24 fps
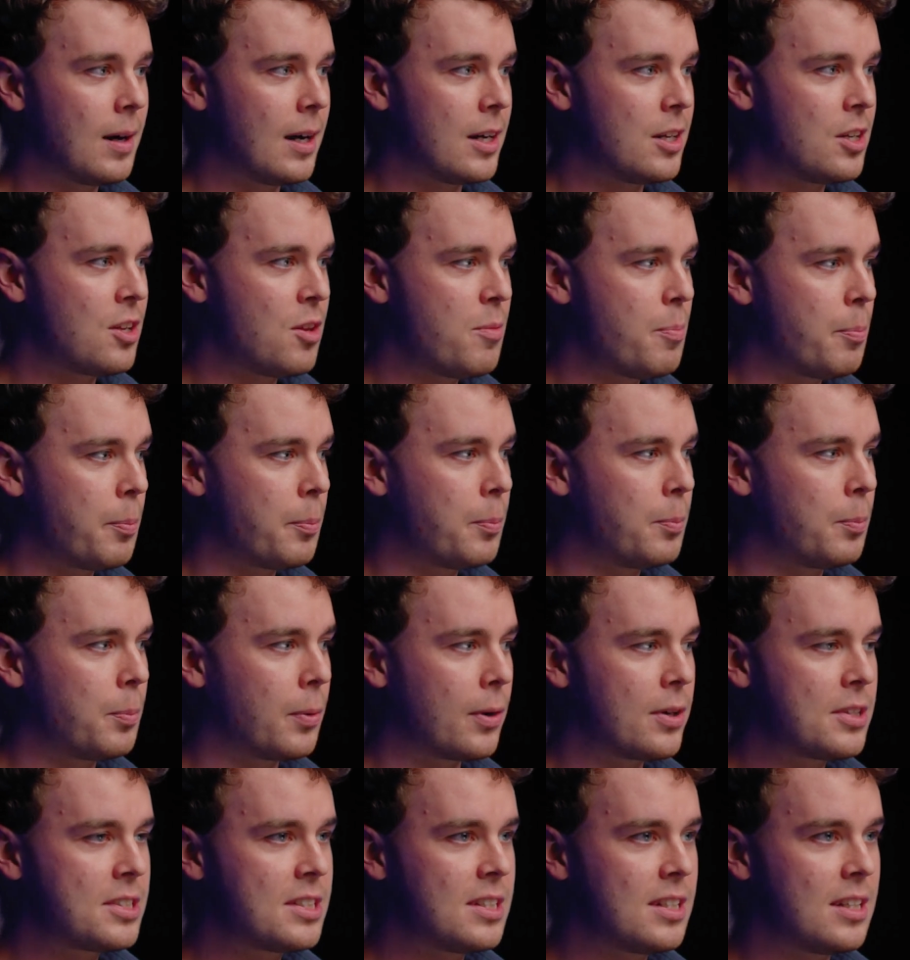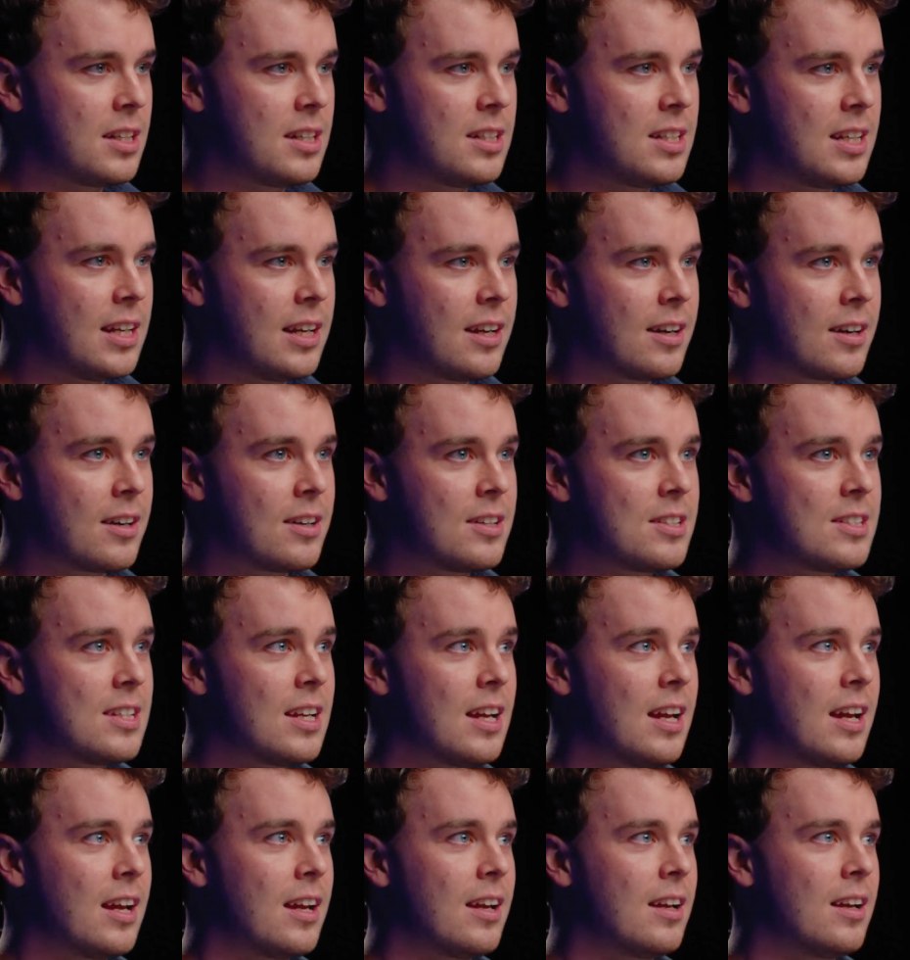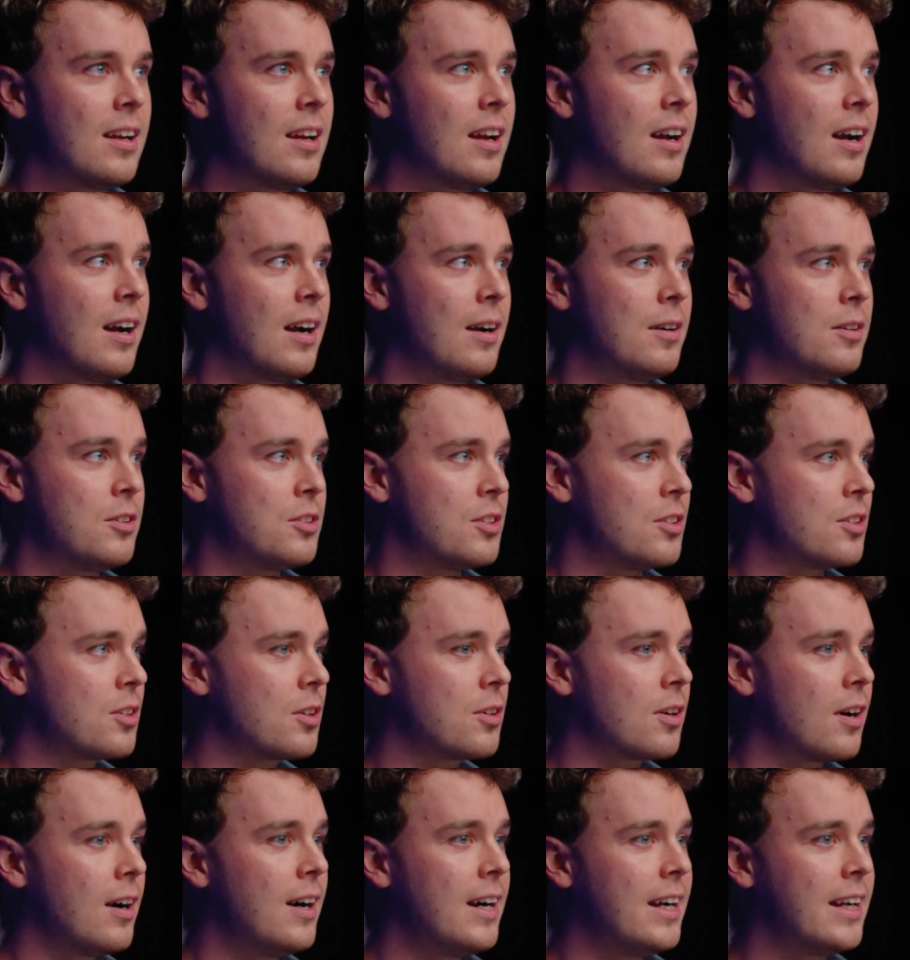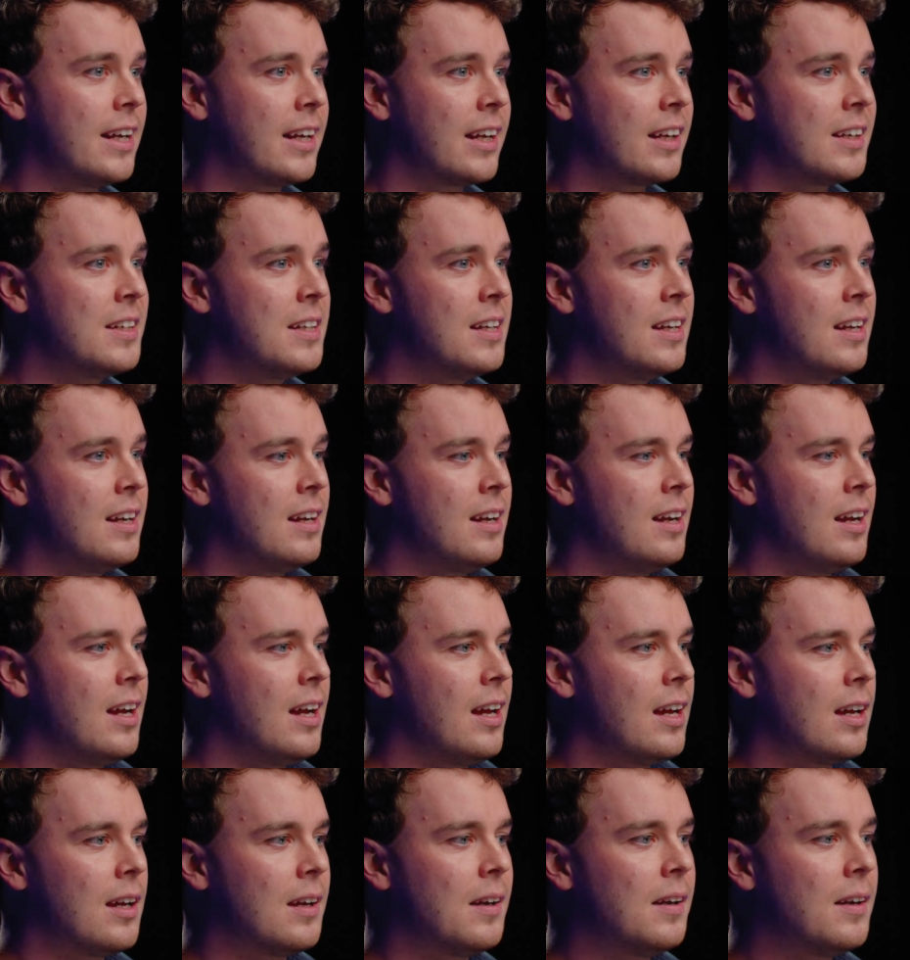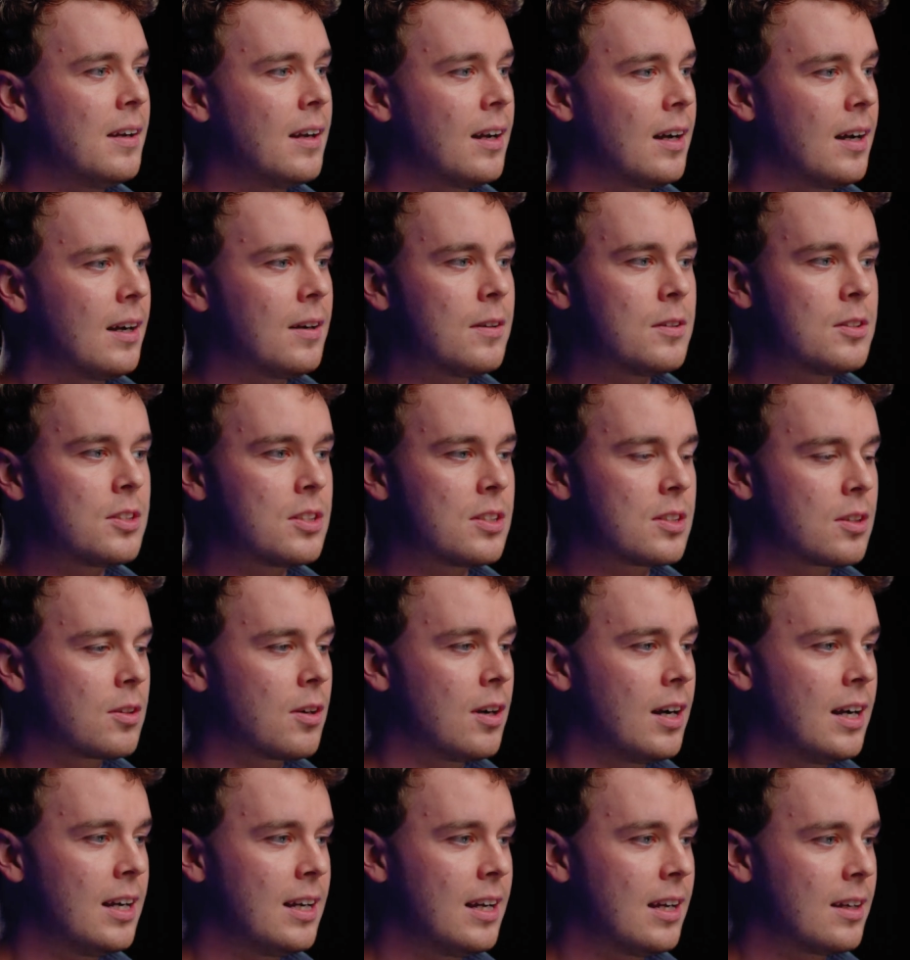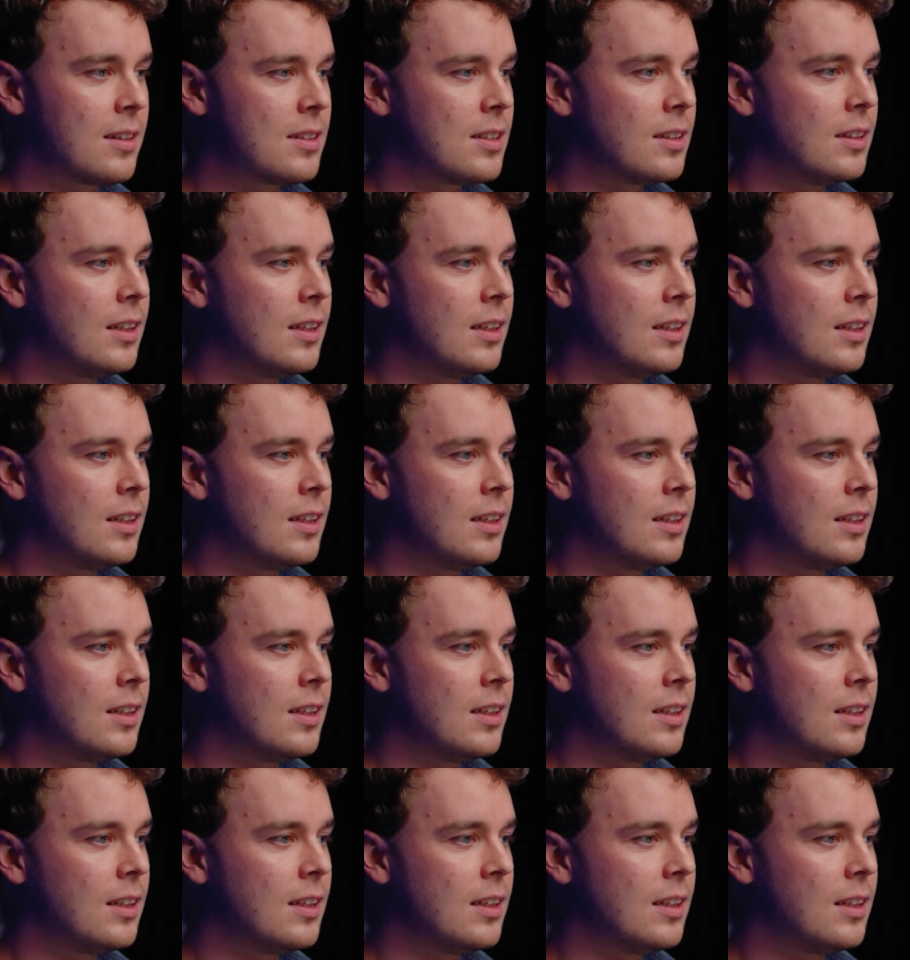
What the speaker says: I just burst into tears, and I was just crying, and I was just crying out to